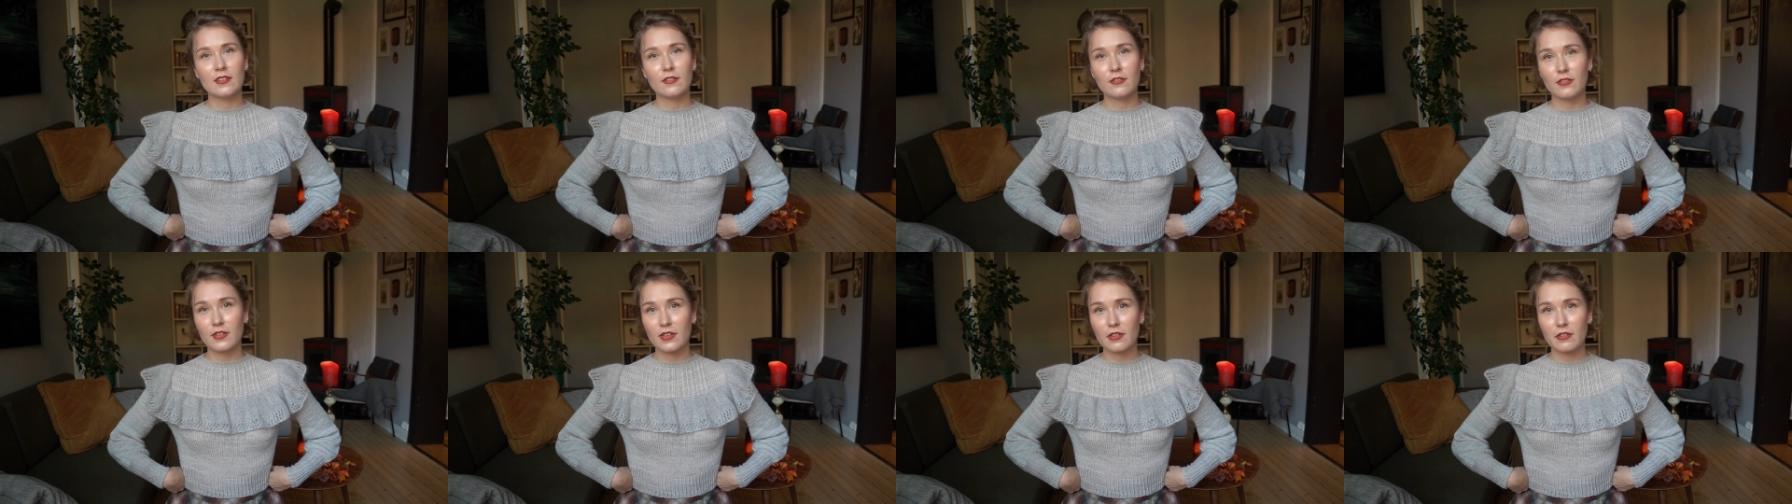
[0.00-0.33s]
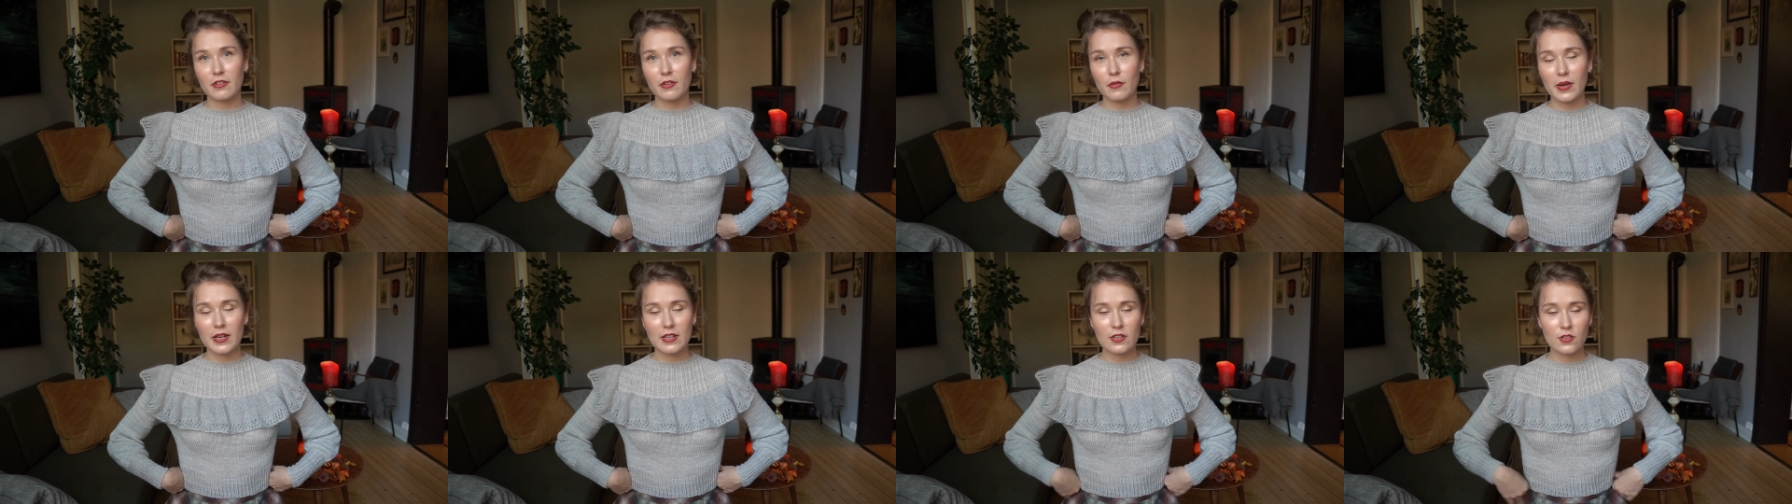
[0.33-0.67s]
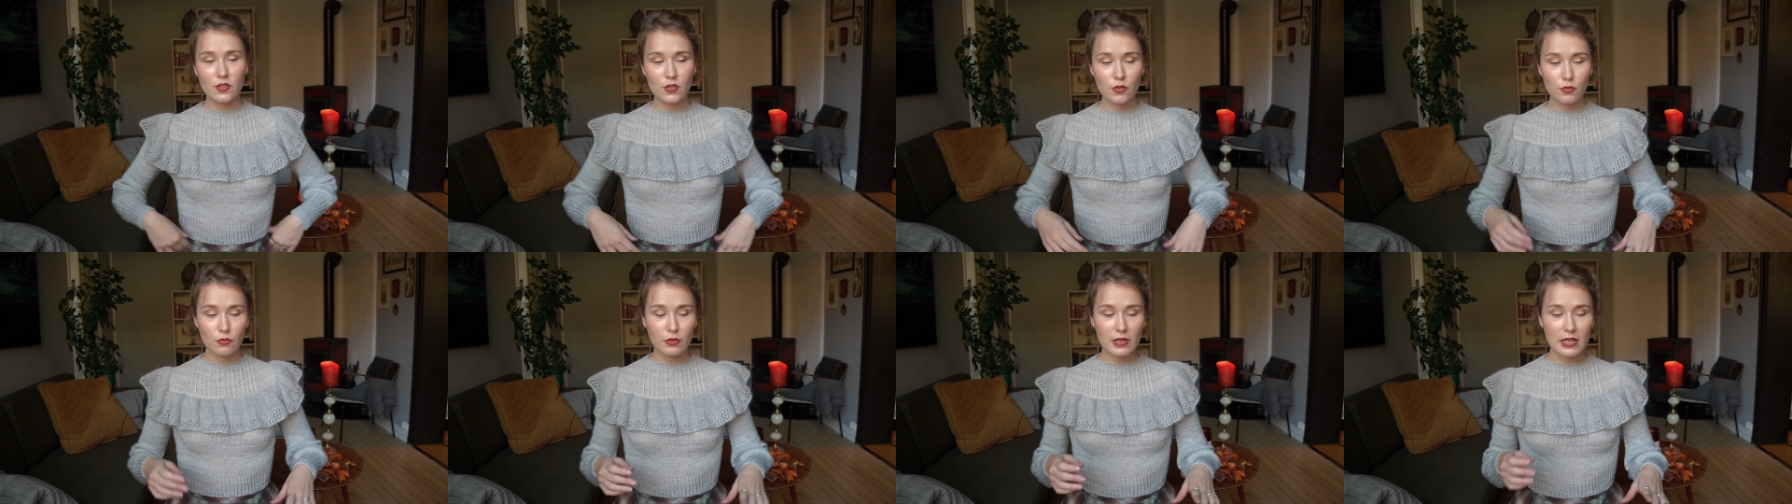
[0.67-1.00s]
fingering weight,
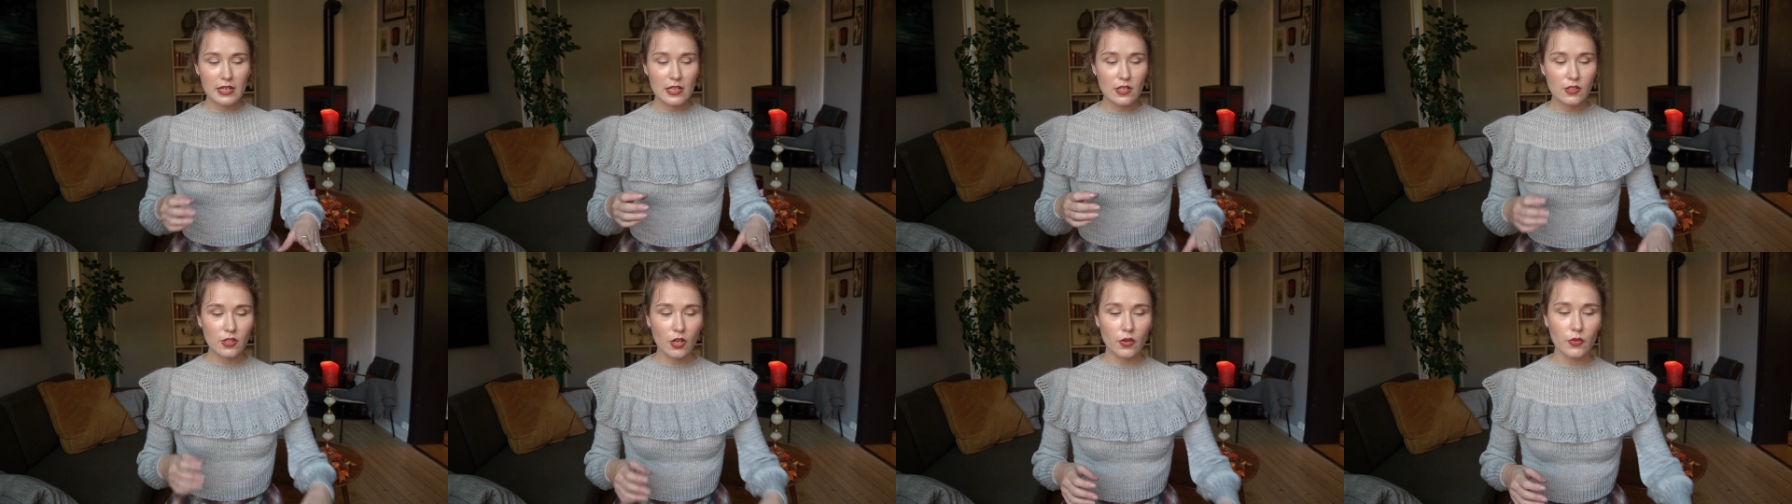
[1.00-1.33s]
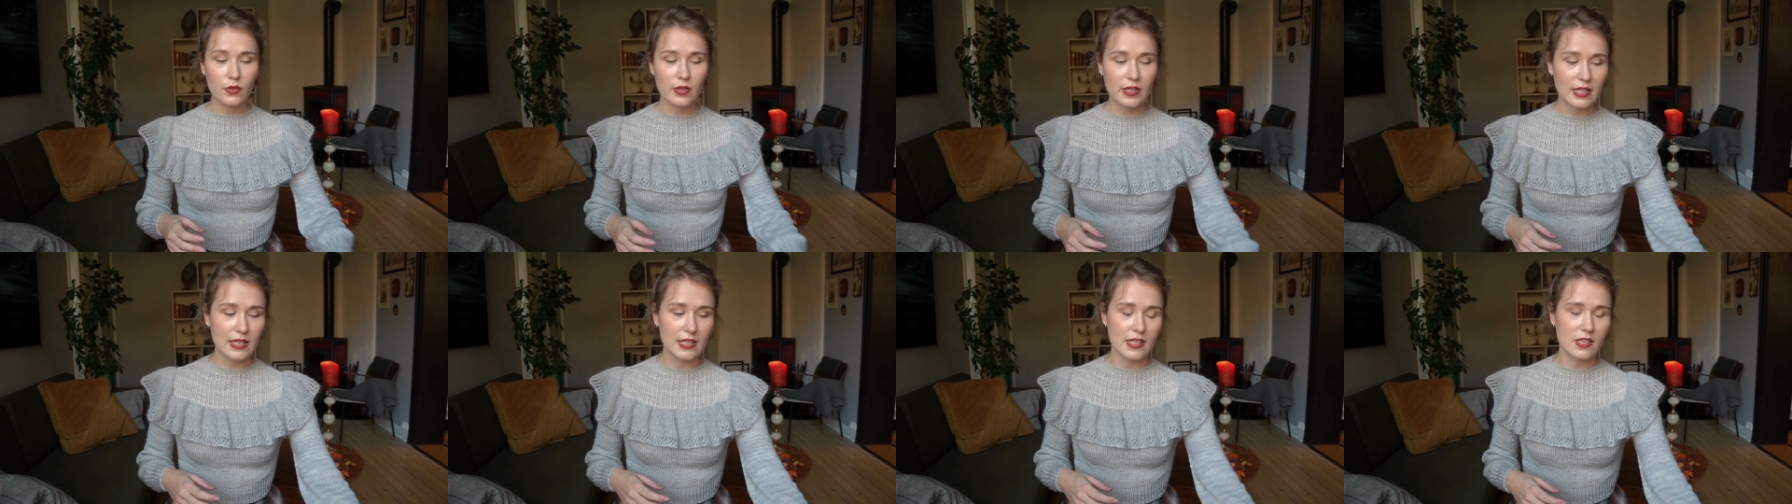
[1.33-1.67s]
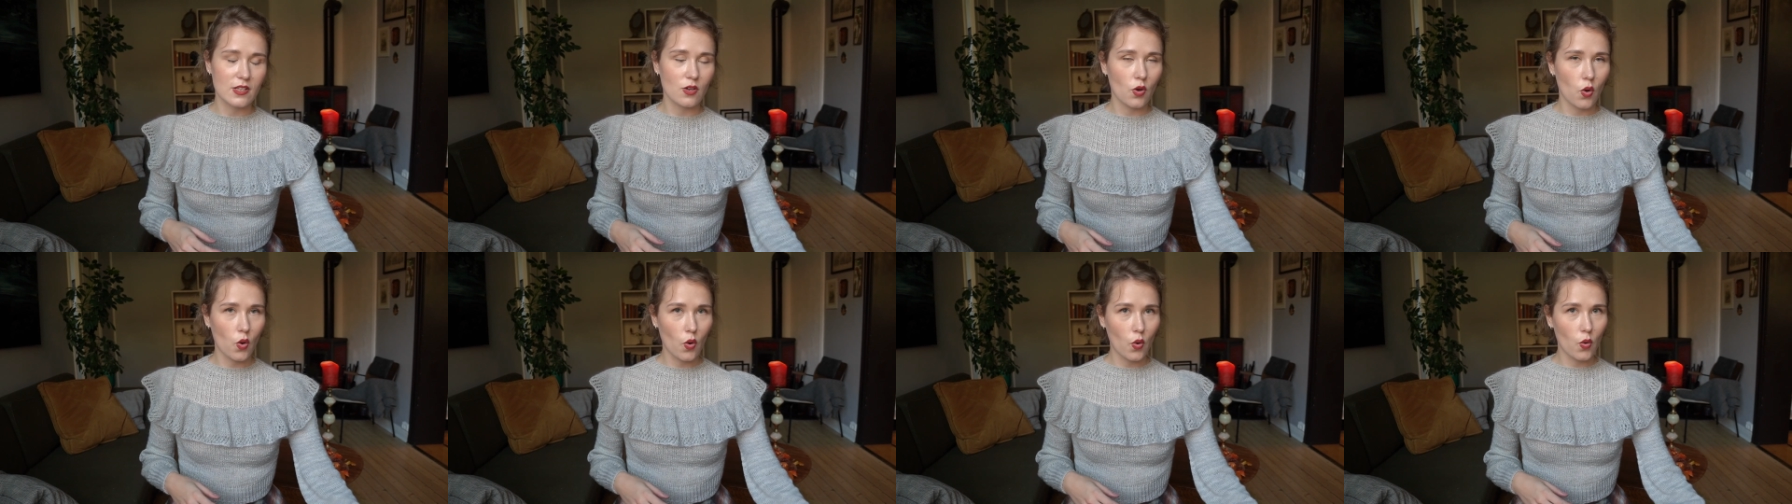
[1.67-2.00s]
you really don't need
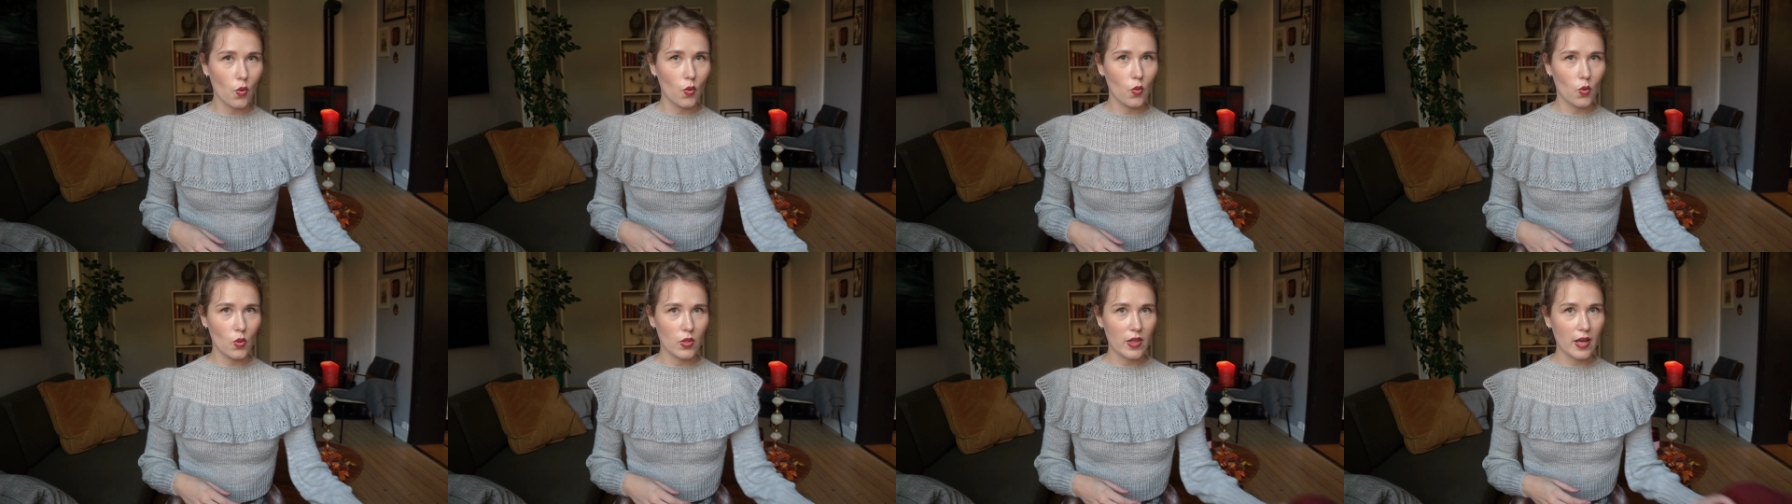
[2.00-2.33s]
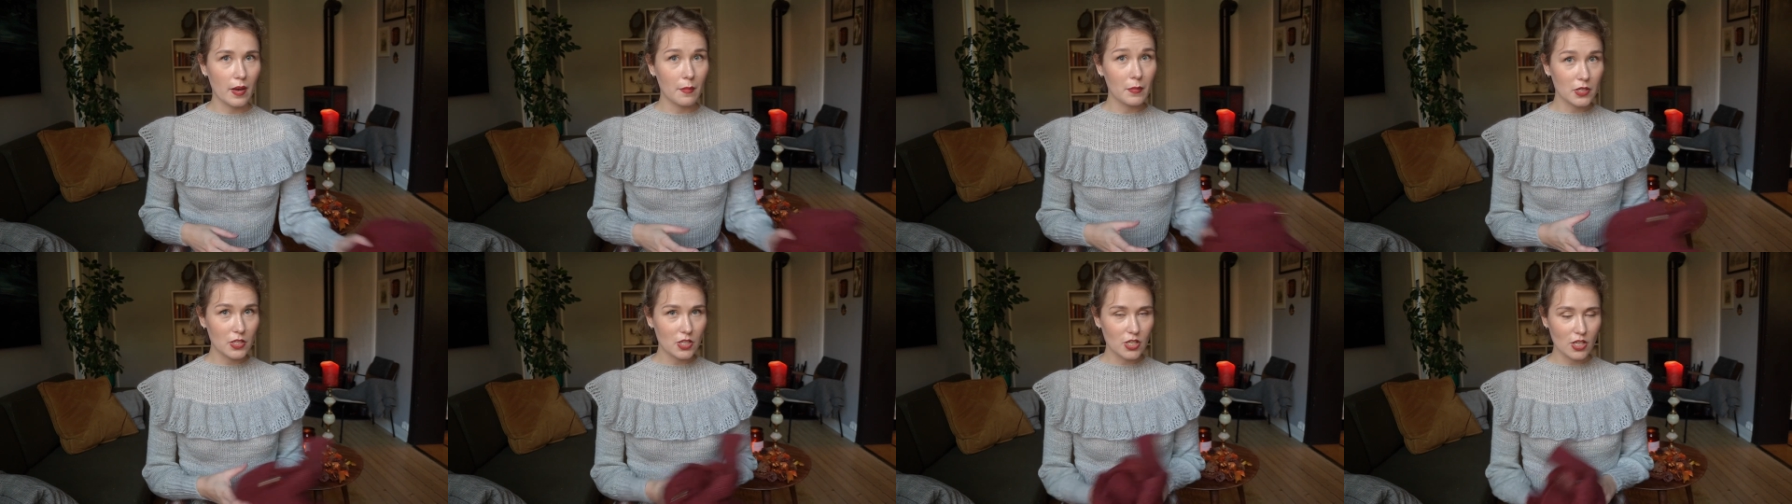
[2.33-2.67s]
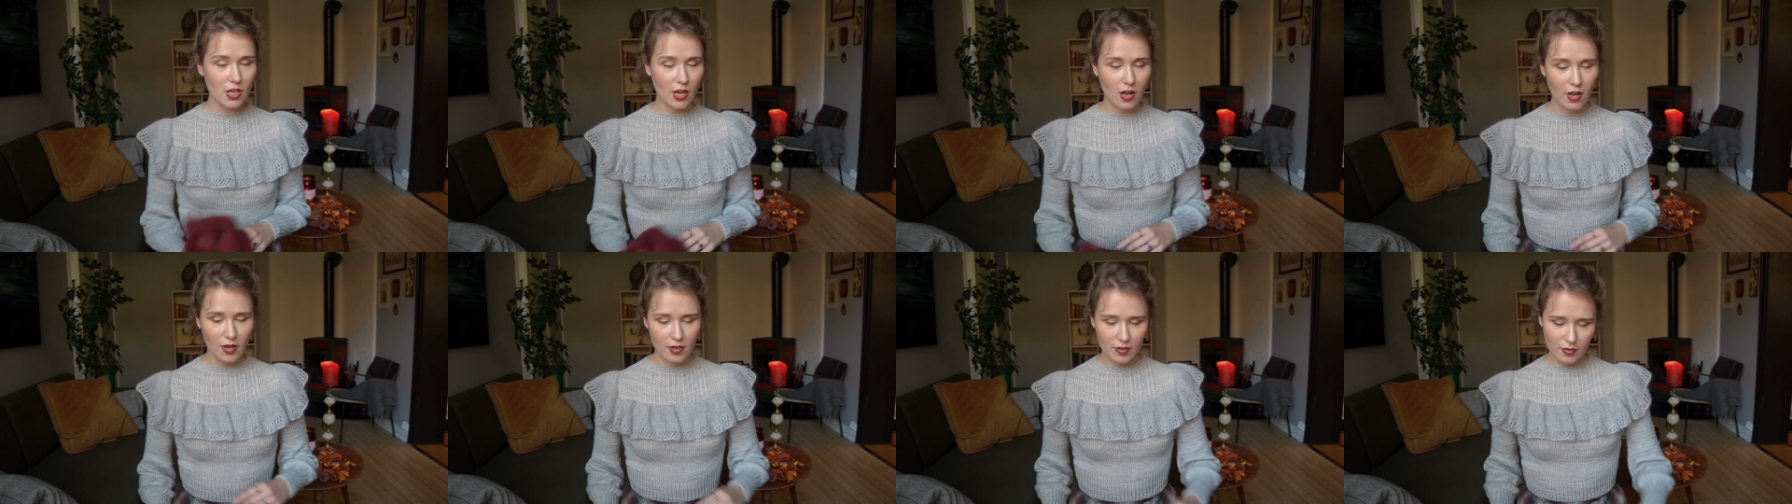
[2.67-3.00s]
all that much
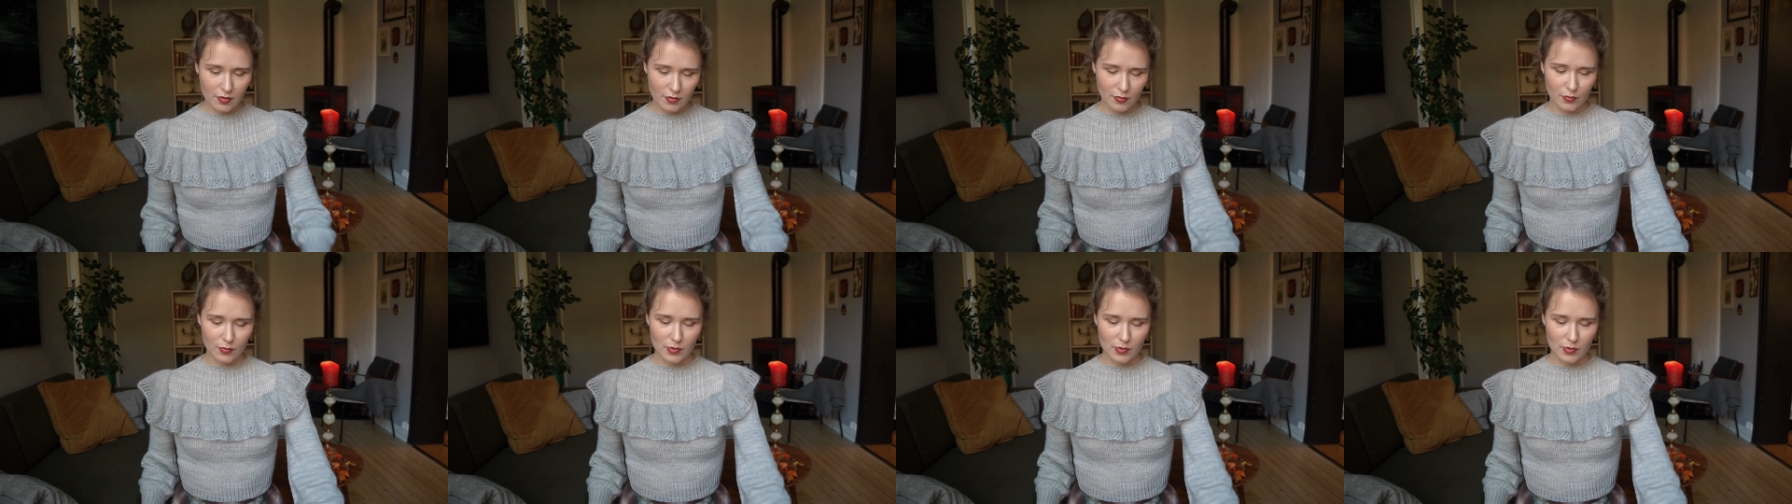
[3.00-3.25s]
yarn,